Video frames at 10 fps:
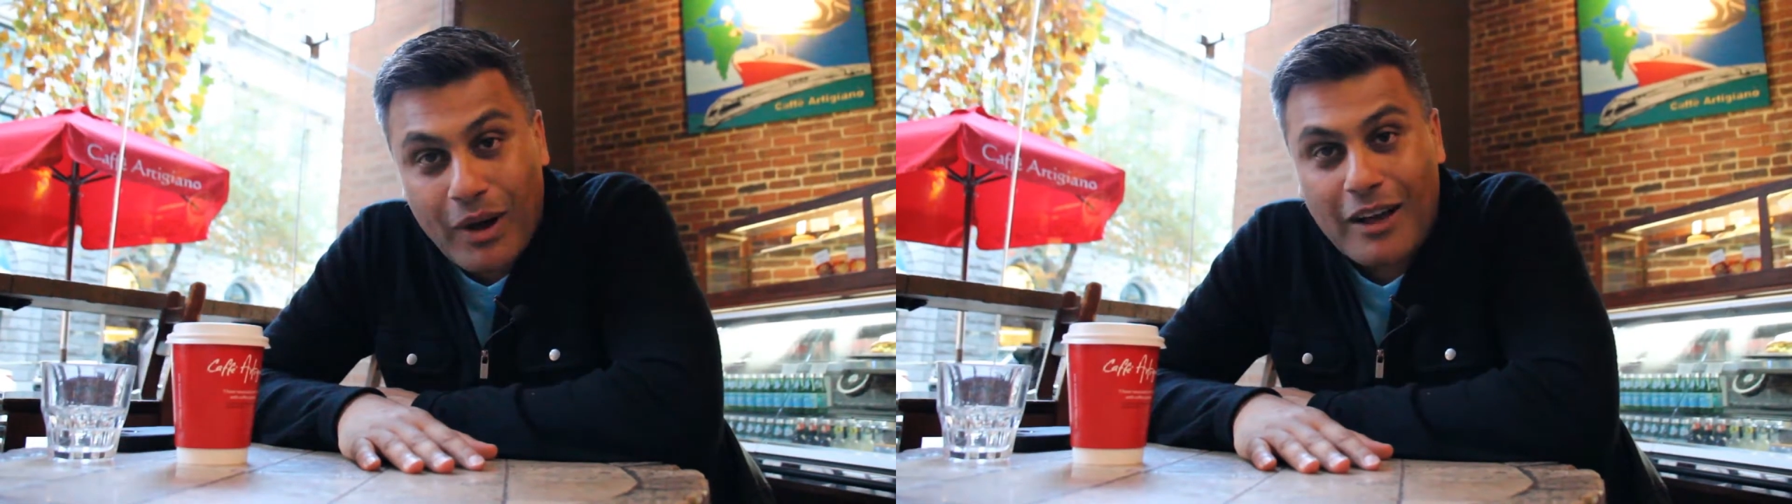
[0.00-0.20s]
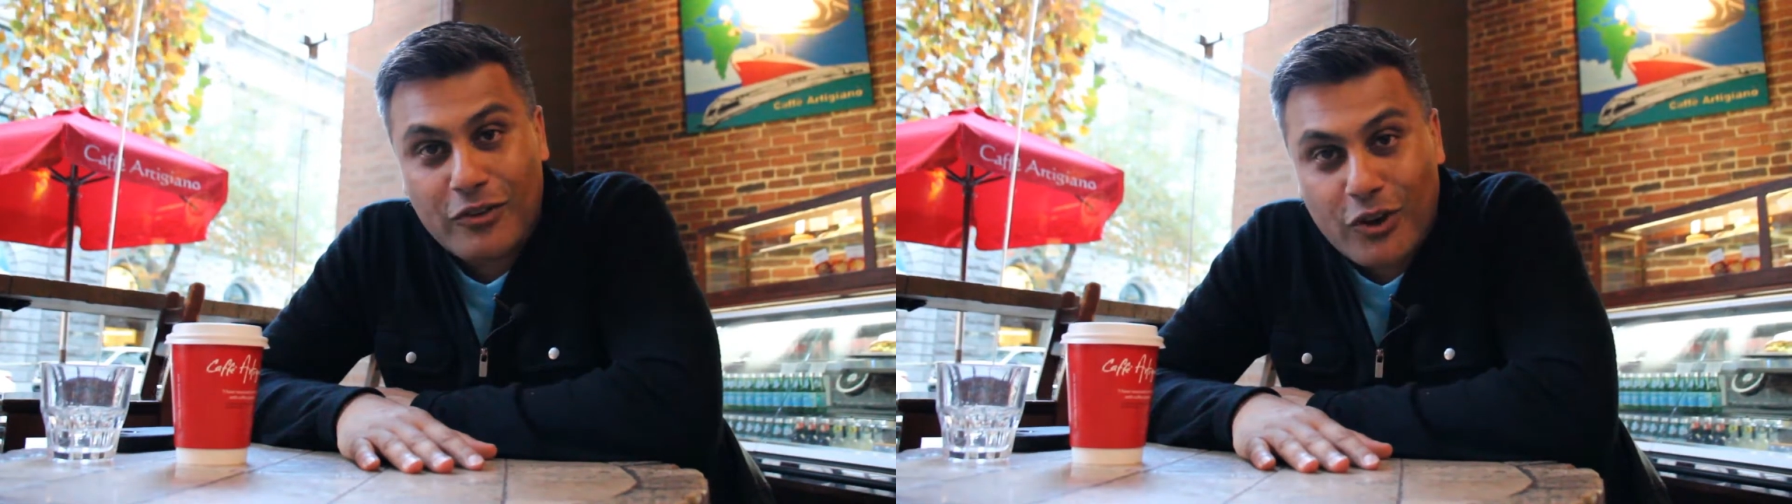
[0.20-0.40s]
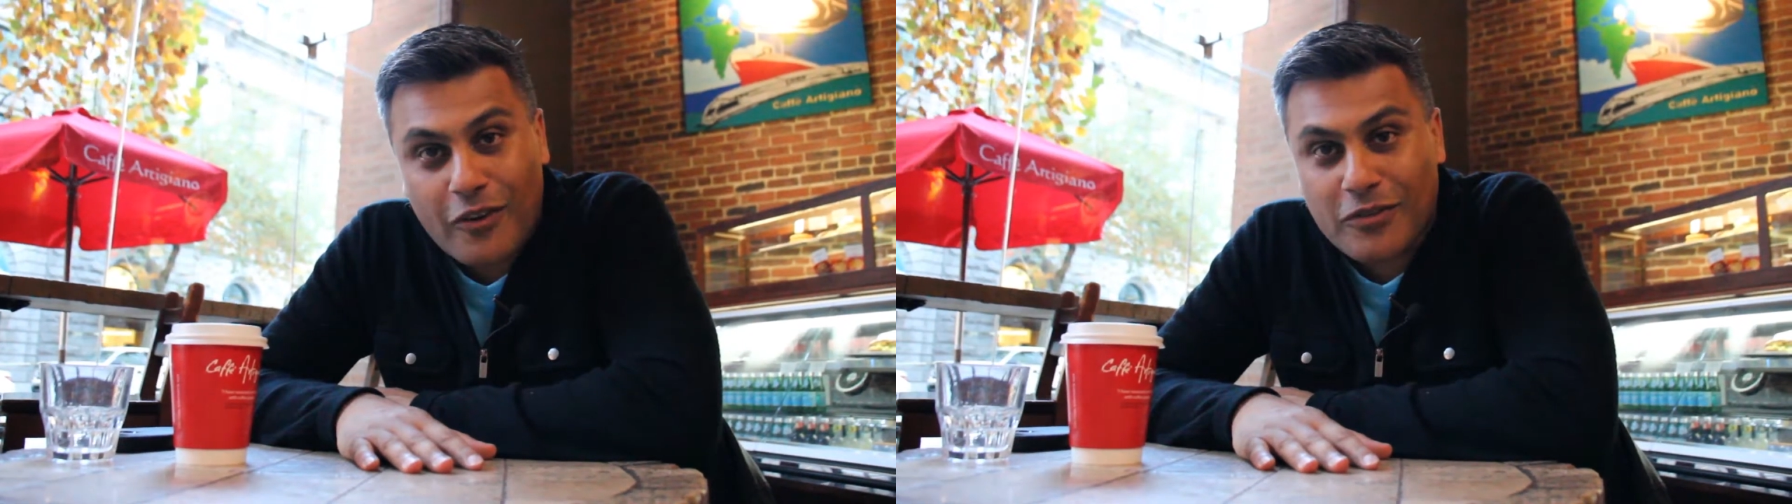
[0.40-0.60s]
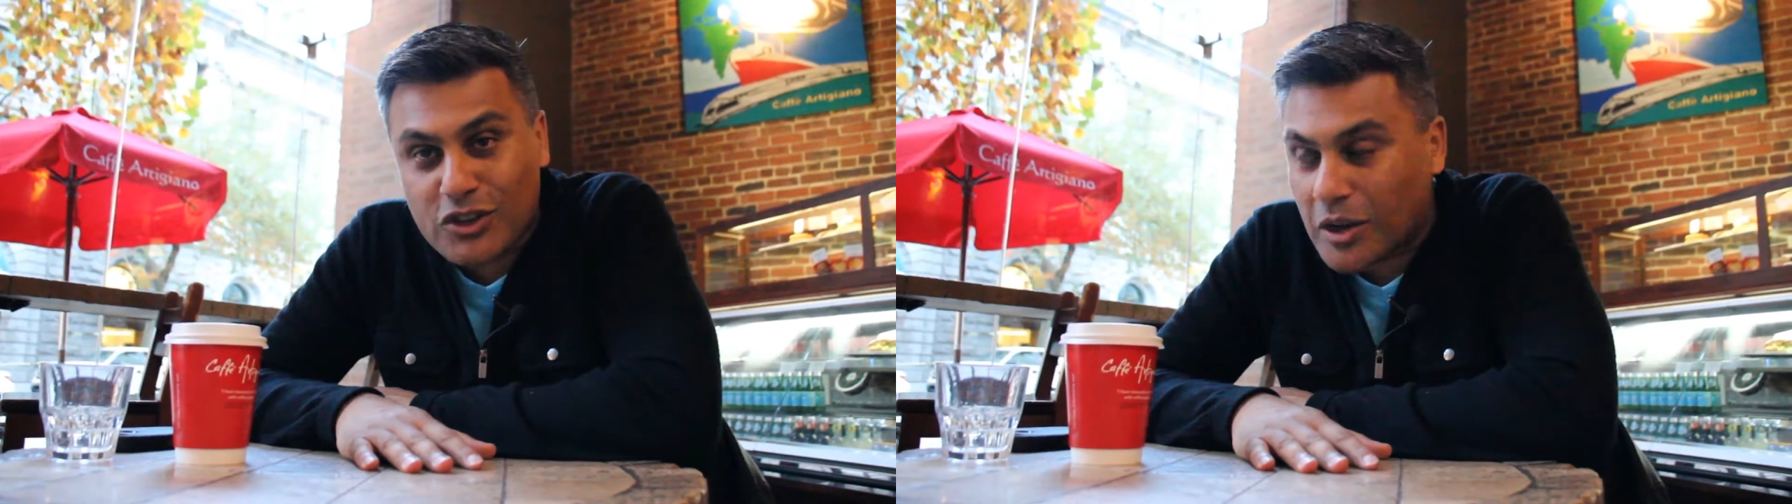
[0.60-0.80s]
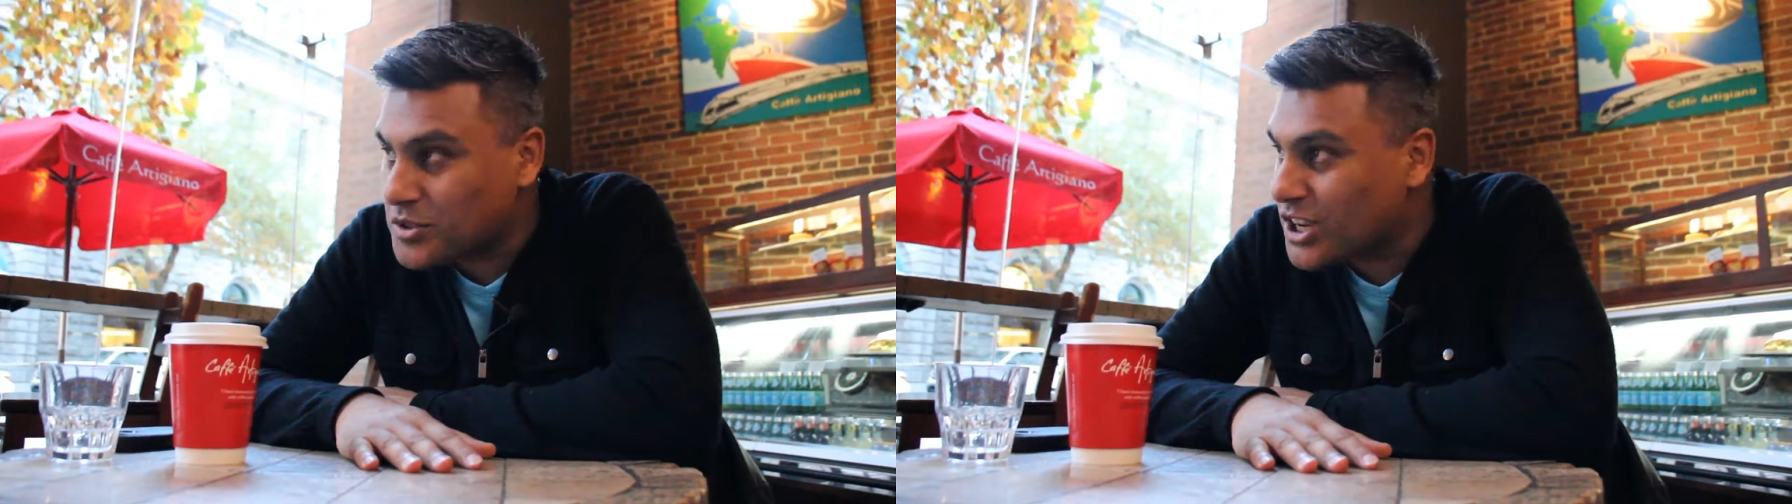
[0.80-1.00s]
while for Coffee
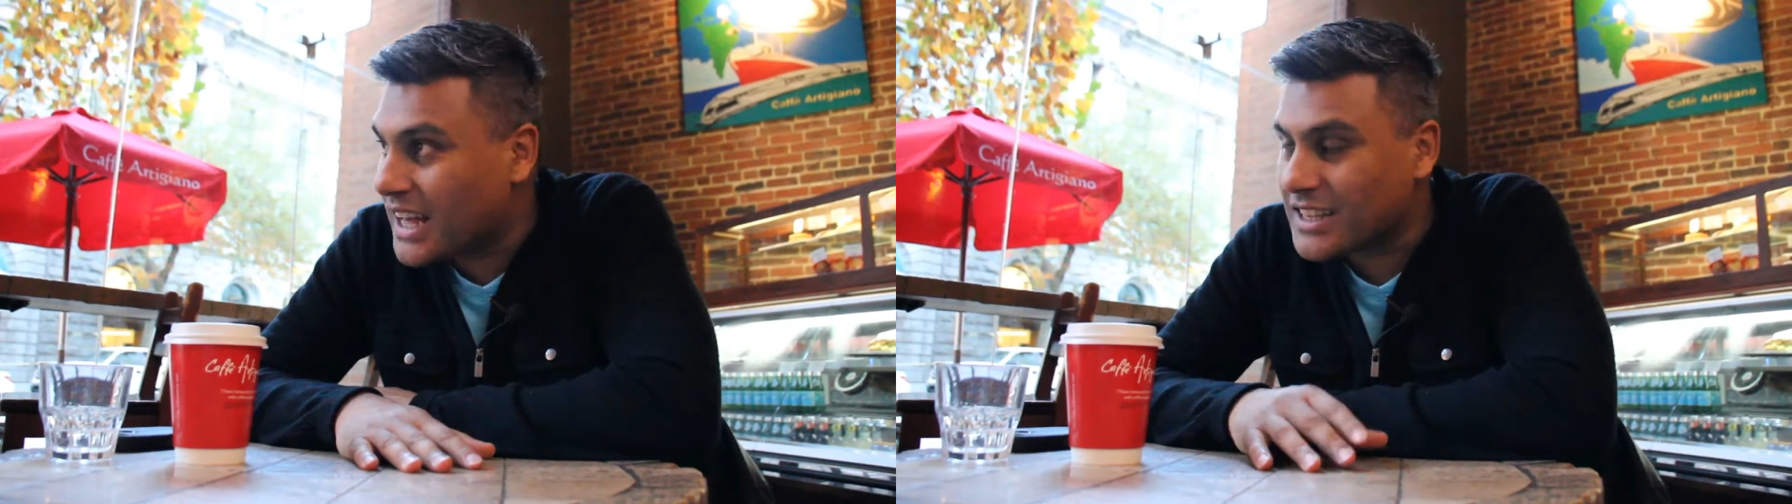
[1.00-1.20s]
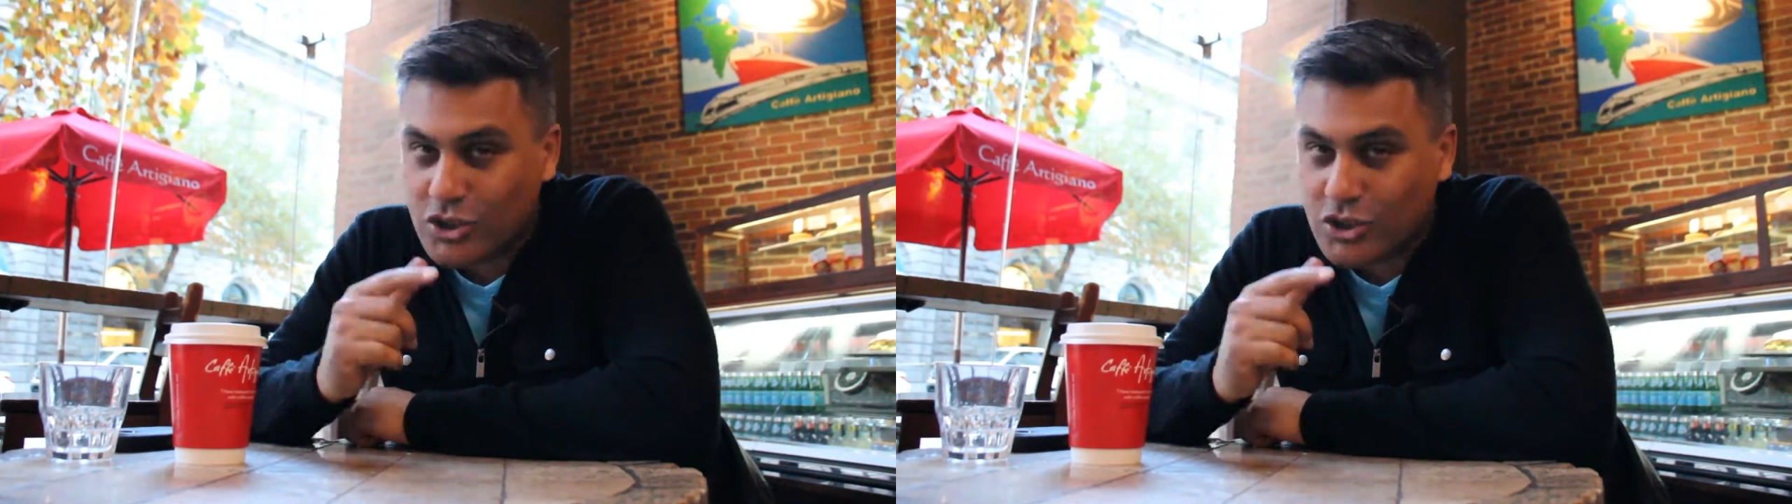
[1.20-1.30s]
Shop Chat.